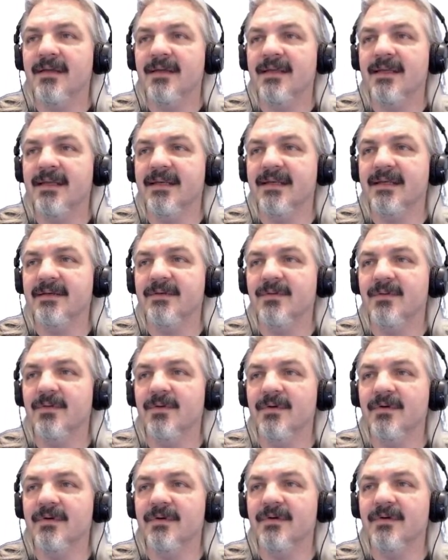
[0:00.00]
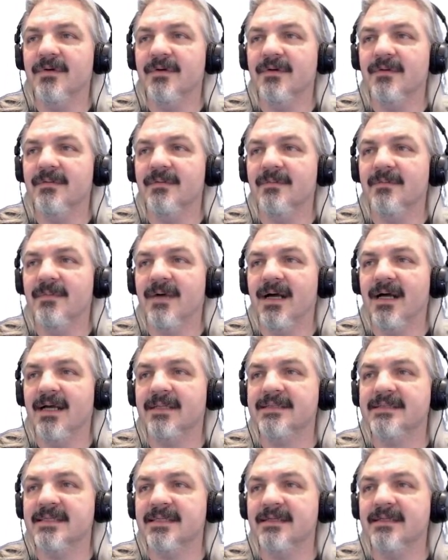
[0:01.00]
git ignore
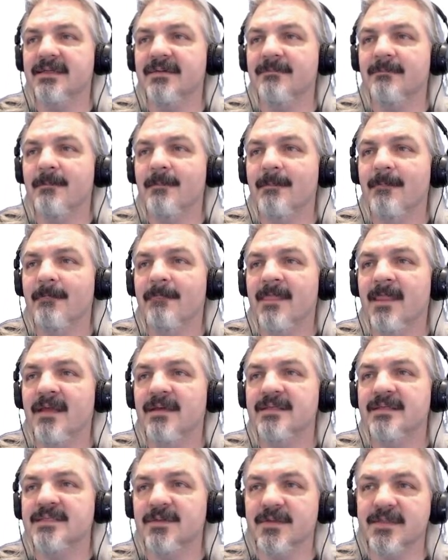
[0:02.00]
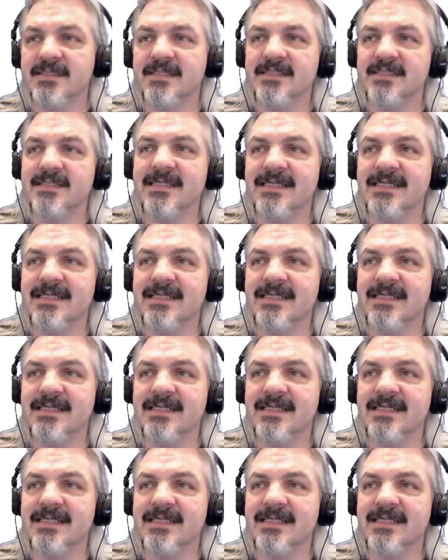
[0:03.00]
master. So this is the